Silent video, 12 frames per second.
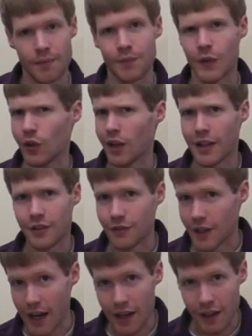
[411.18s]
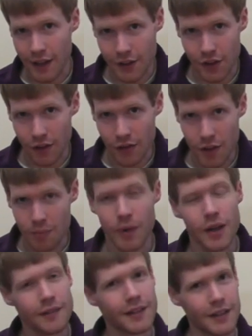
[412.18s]
There are lots of dialects of it,
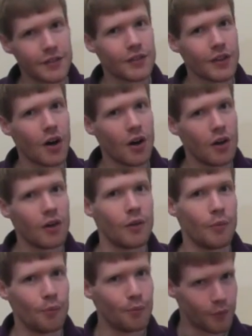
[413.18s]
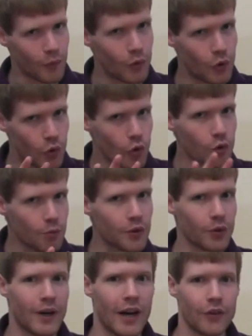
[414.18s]
but it's all grouped
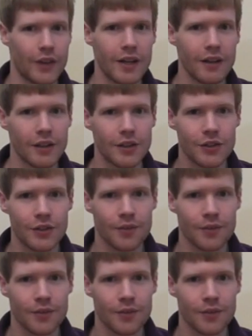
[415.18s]
around English.